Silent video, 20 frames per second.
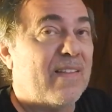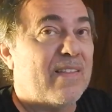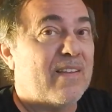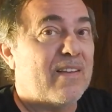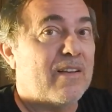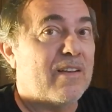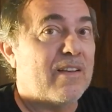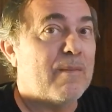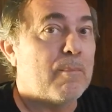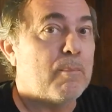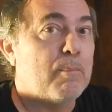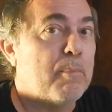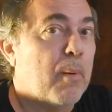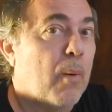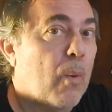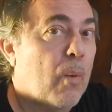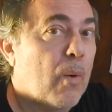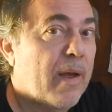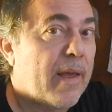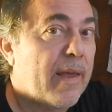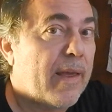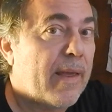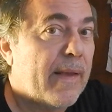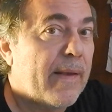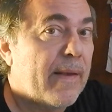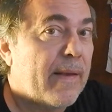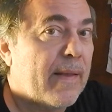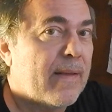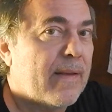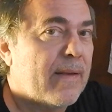The boy,
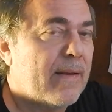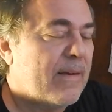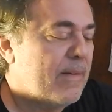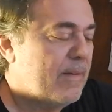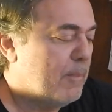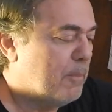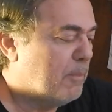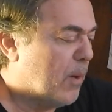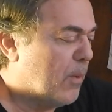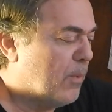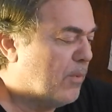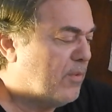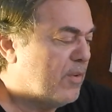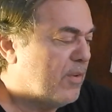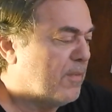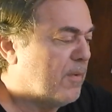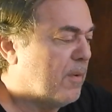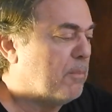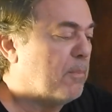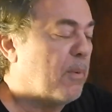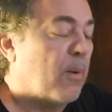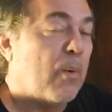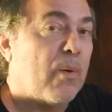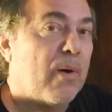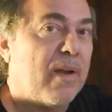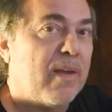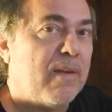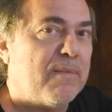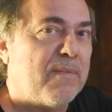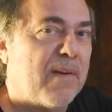bones of a
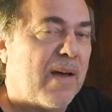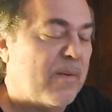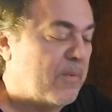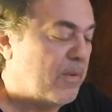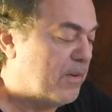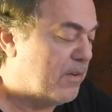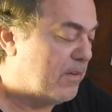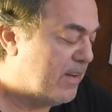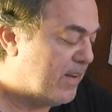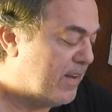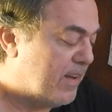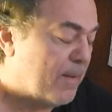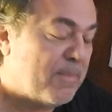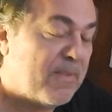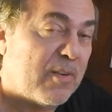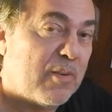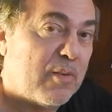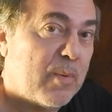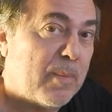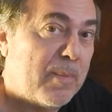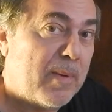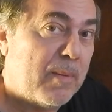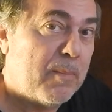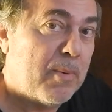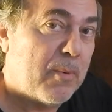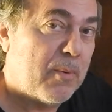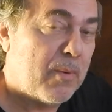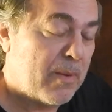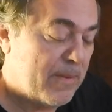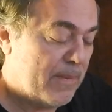boy found when they're digging up the swimming
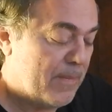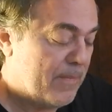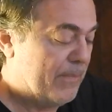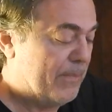pool.